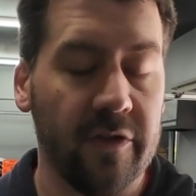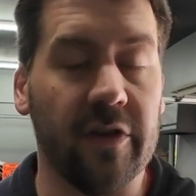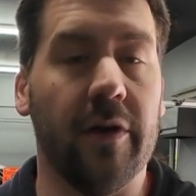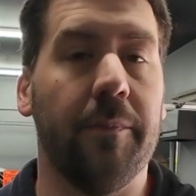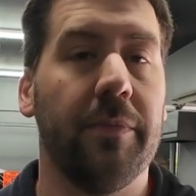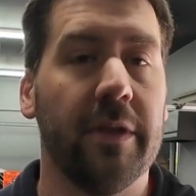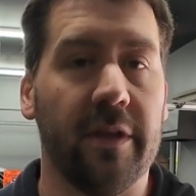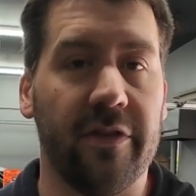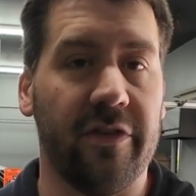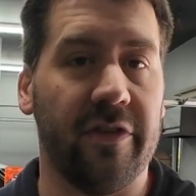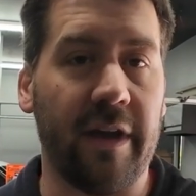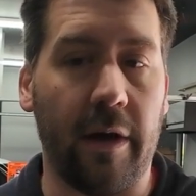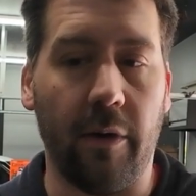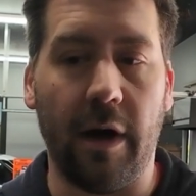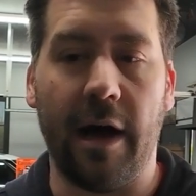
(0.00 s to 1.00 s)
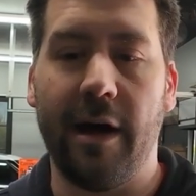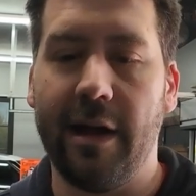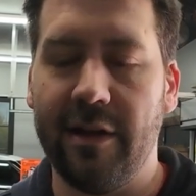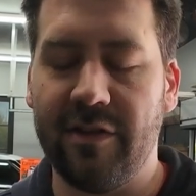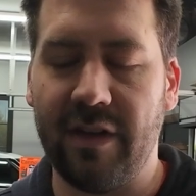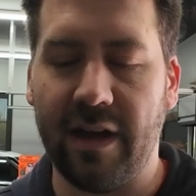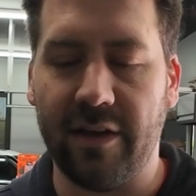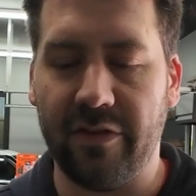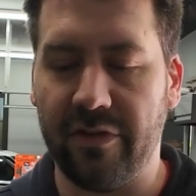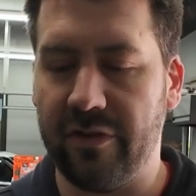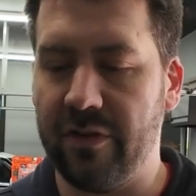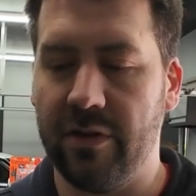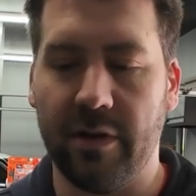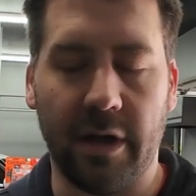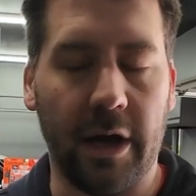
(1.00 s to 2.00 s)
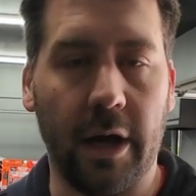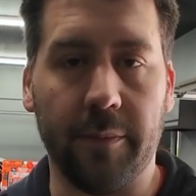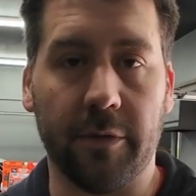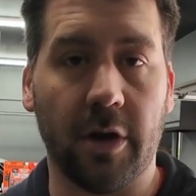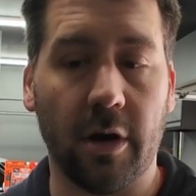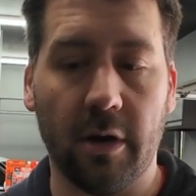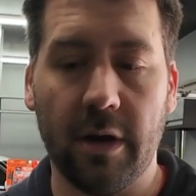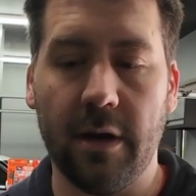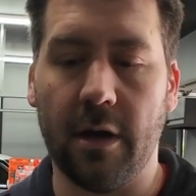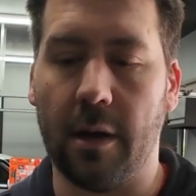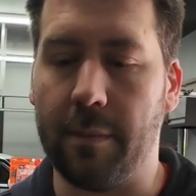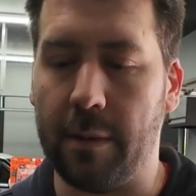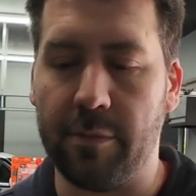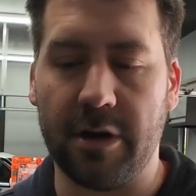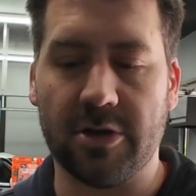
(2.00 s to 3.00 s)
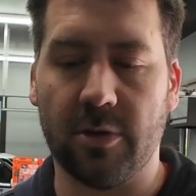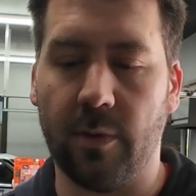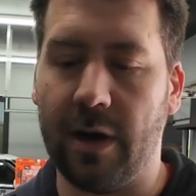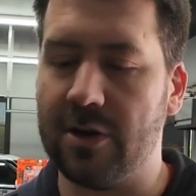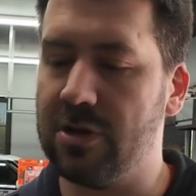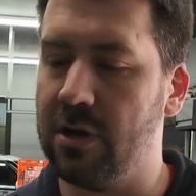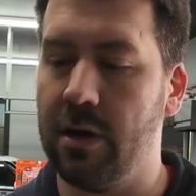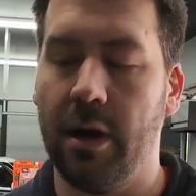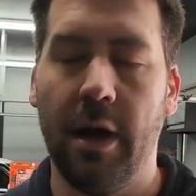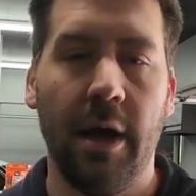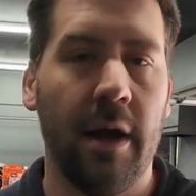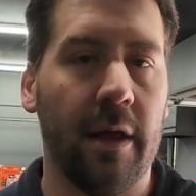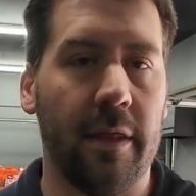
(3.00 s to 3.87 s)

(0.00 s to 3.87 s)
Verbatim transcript: So this is how I test um, current on my pressure washer.